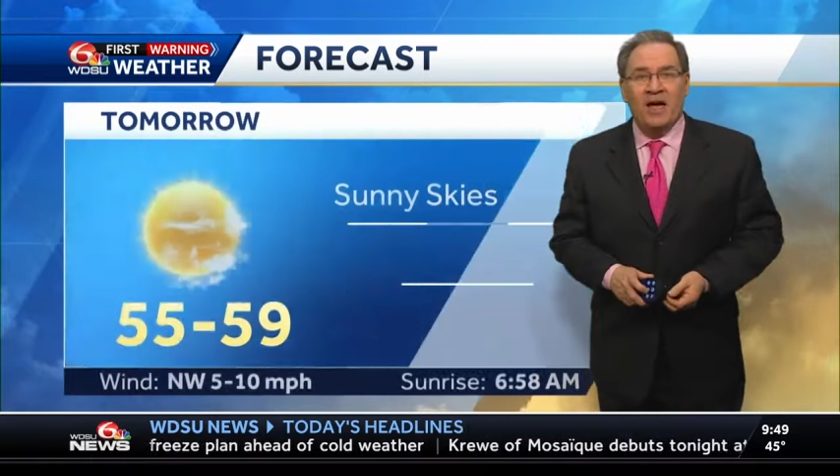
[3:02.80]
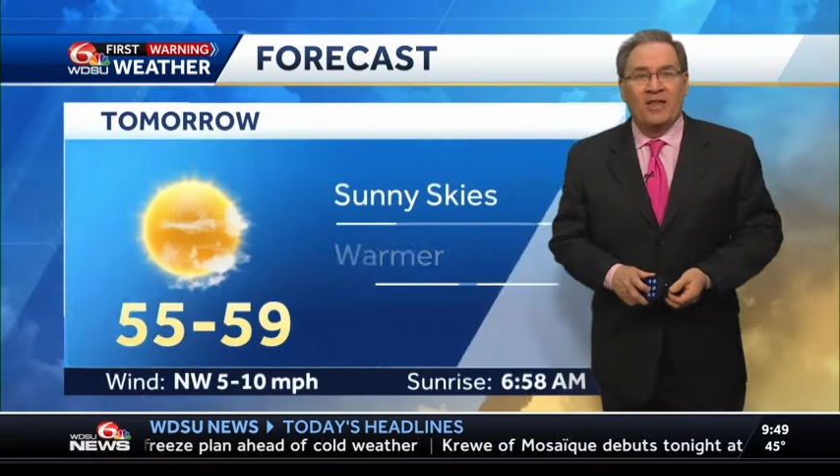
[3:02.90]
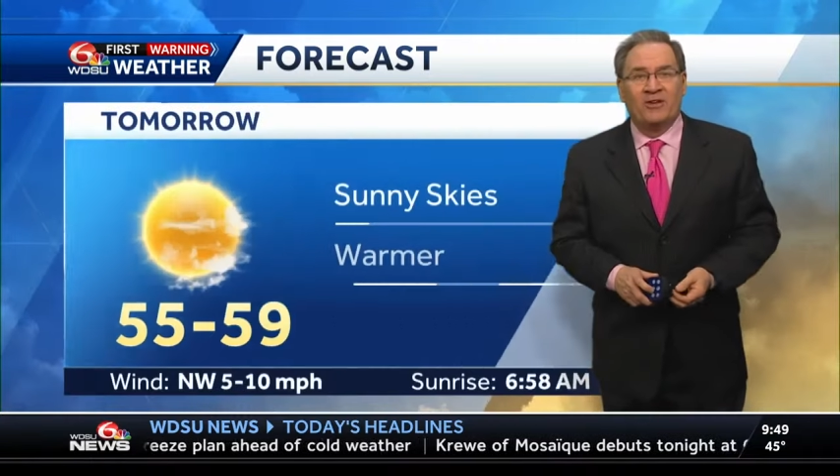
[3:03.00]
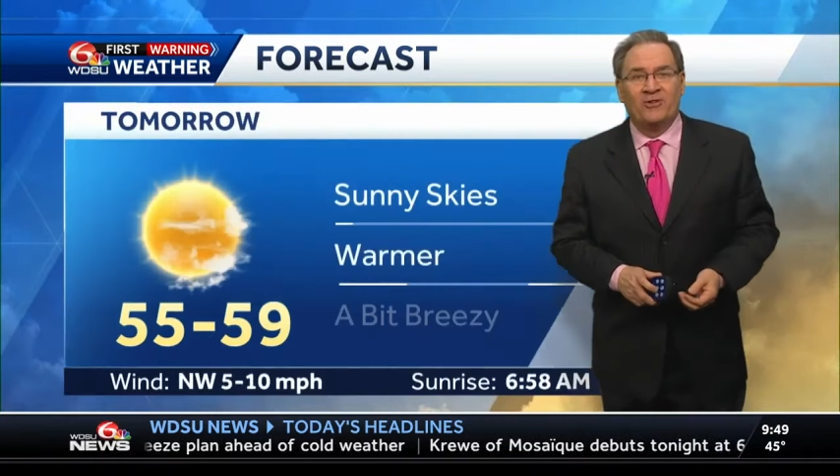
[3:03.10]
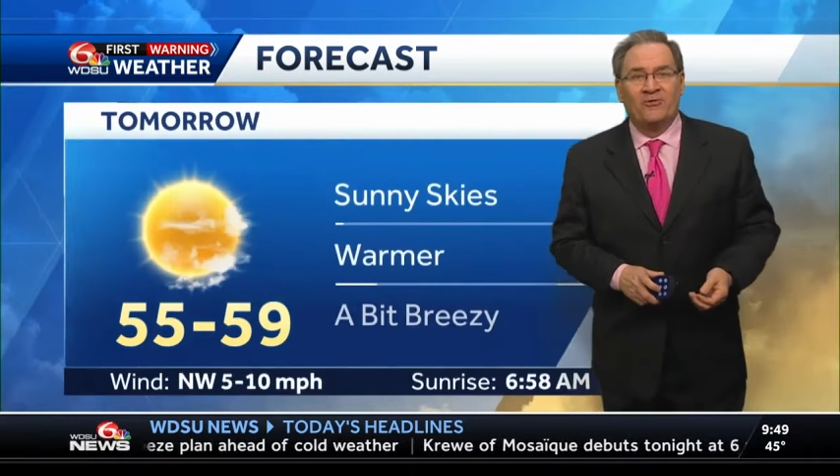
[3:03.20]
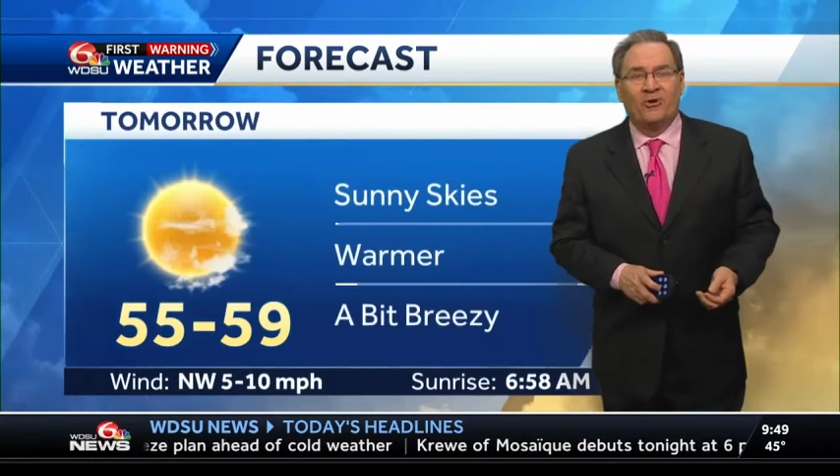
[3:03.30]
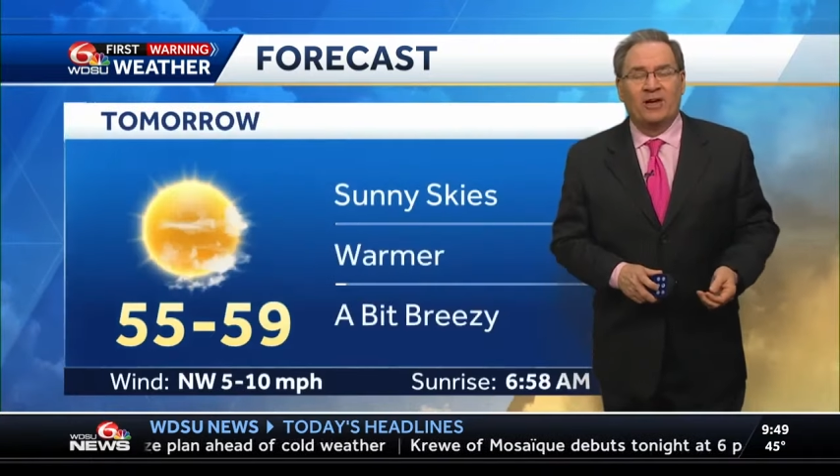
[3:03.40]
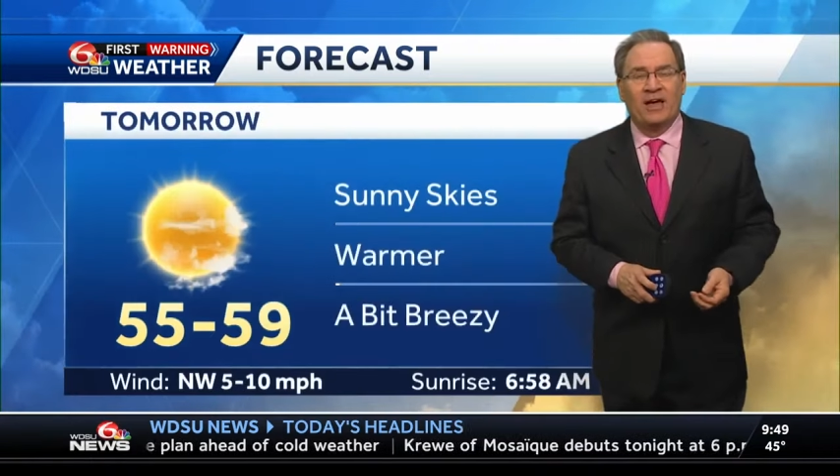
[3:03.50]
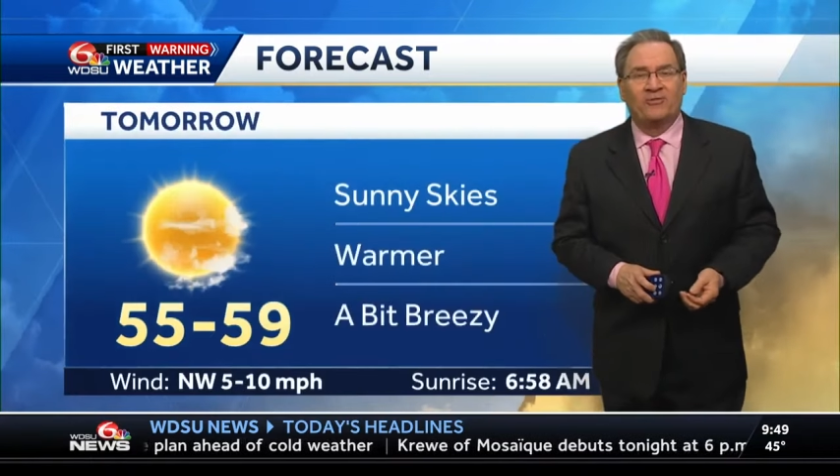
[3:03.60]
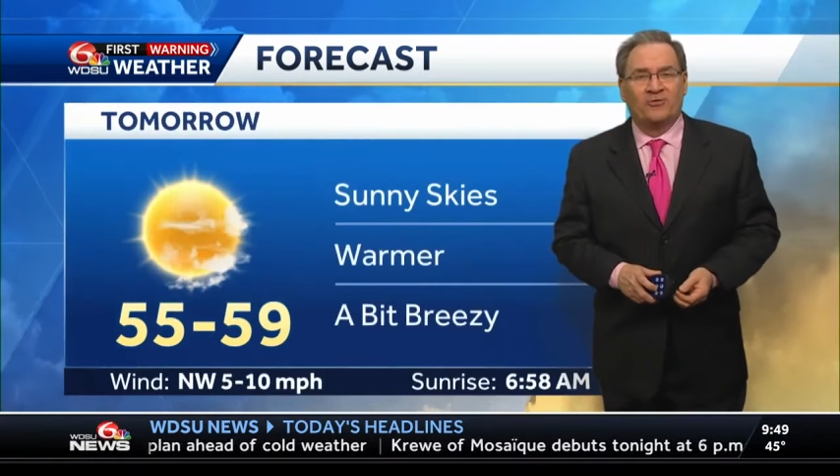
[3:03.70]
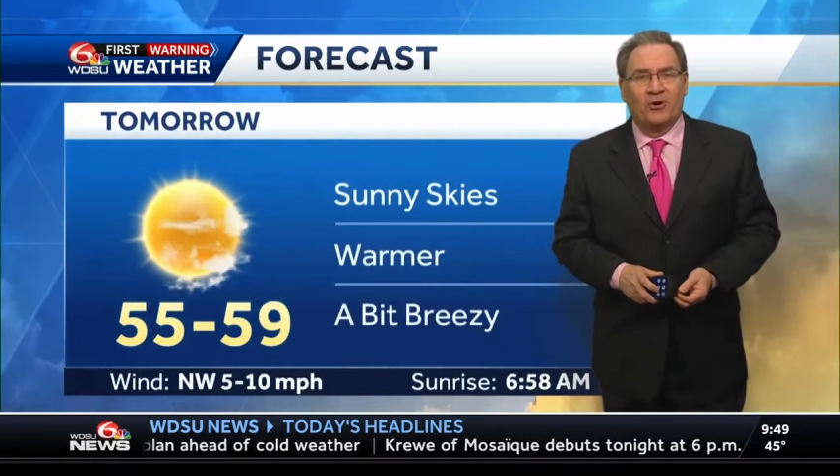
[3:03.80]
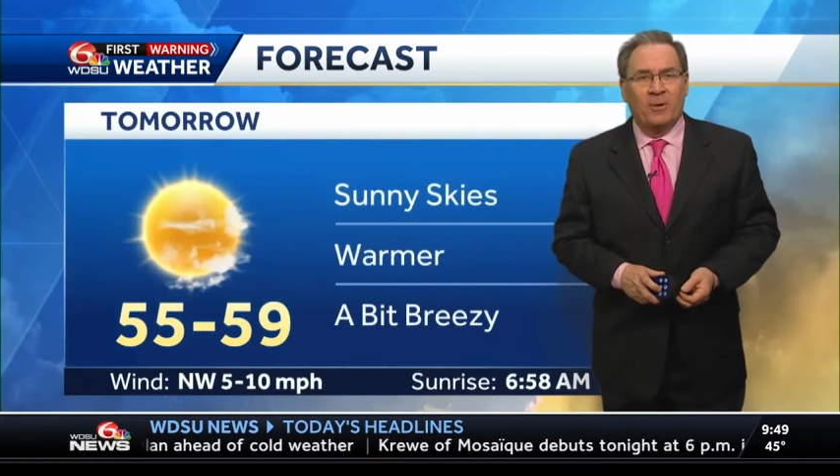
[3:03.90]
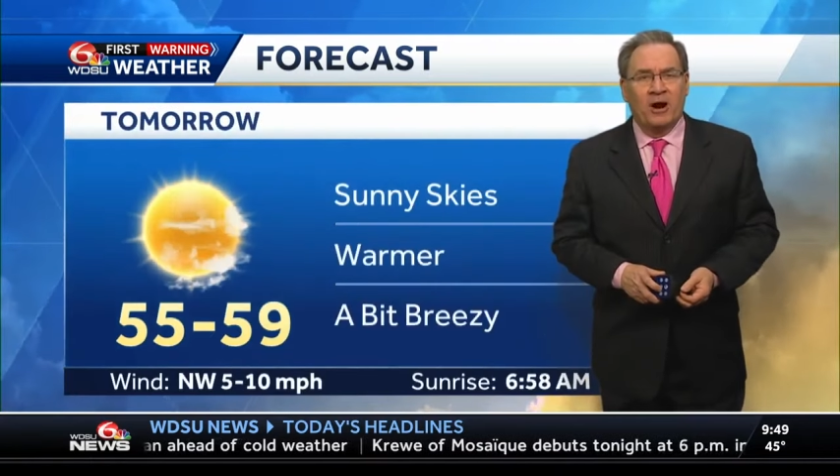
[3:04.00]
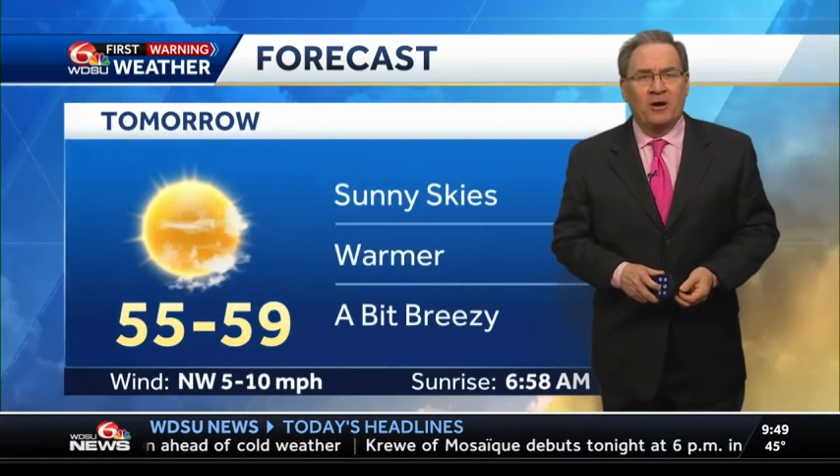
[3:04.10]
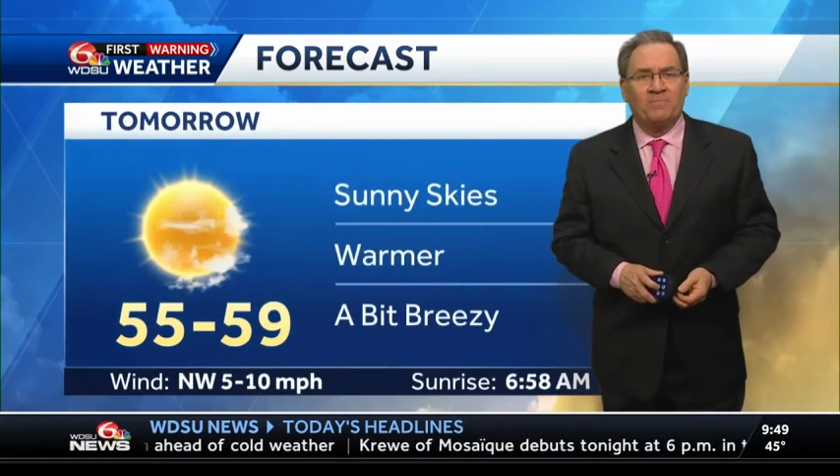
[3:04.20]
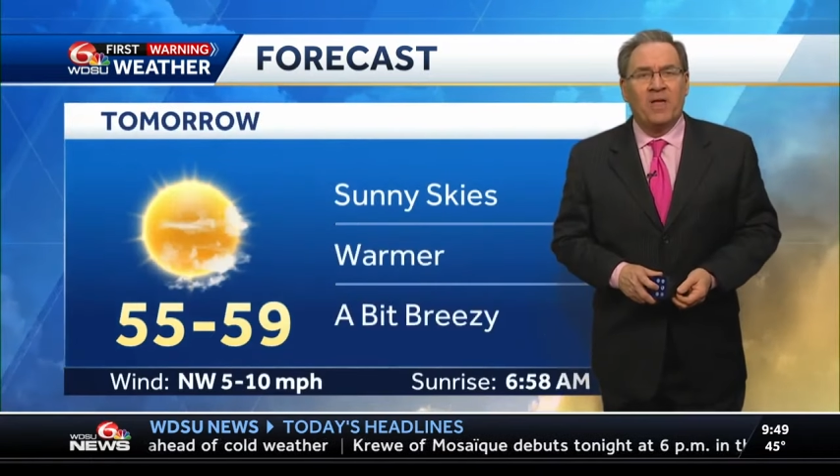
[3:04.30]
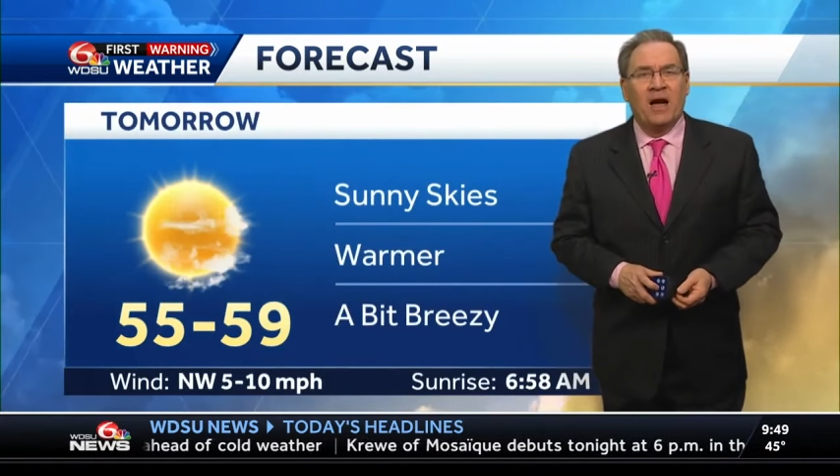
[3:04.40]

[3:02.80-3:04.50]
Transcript: And then your forecast for tomorrow,